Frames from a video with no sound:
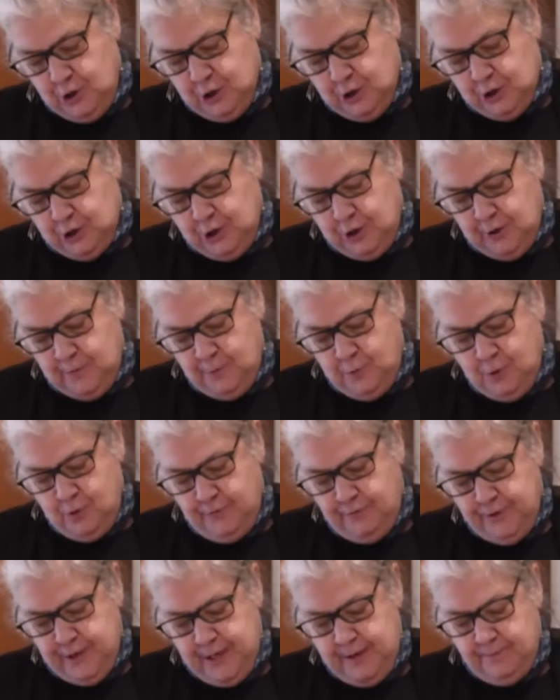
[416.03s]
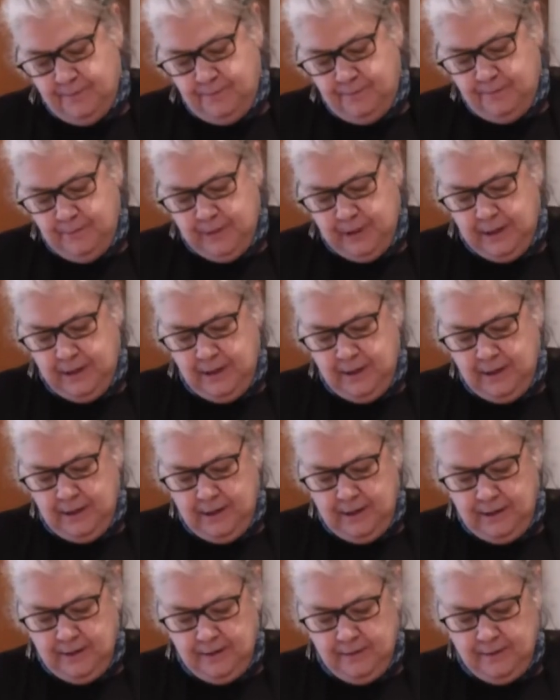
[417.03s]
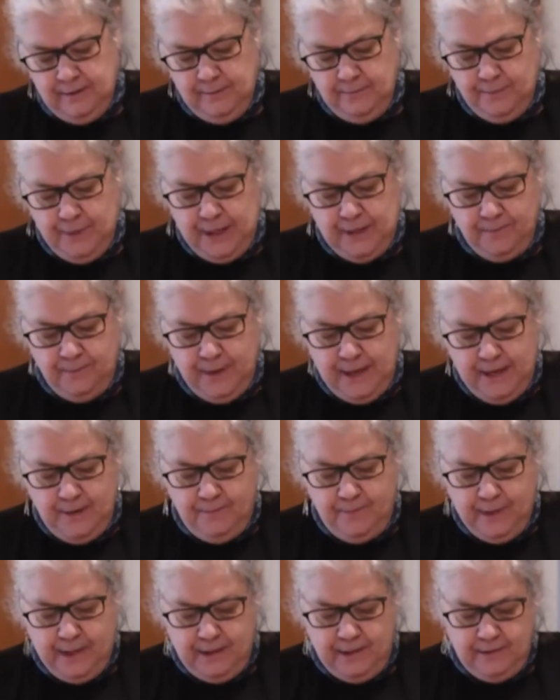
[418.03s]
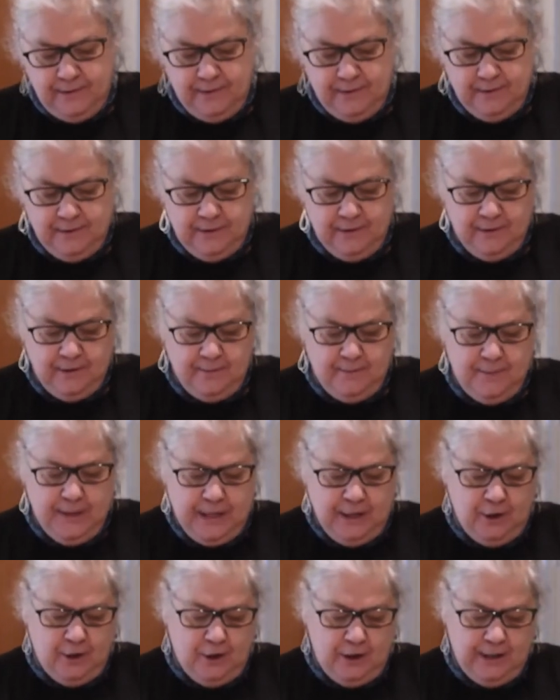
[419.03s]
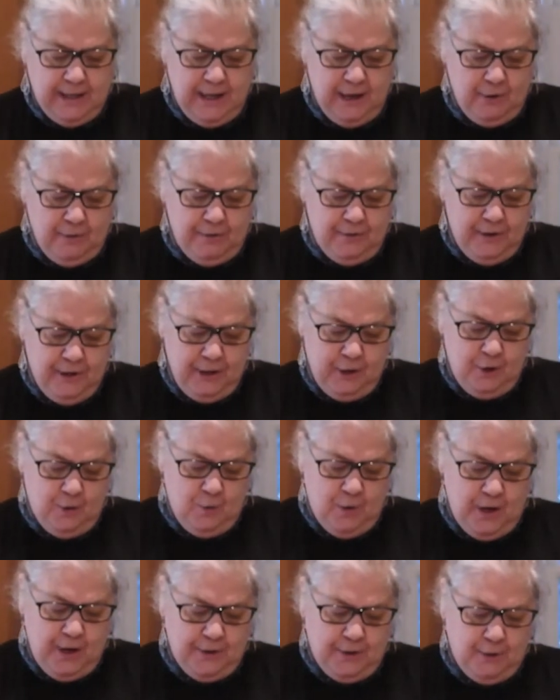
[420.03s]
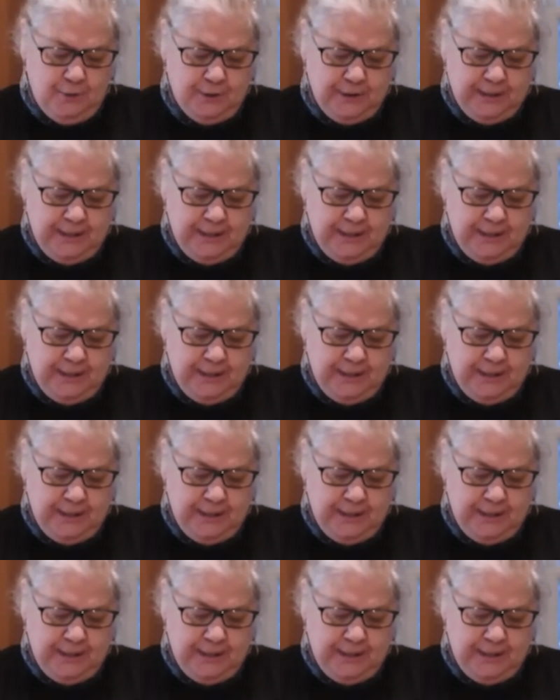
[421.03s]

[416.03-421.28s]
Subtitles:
just going to move them bit by bit, depending on how thin you want those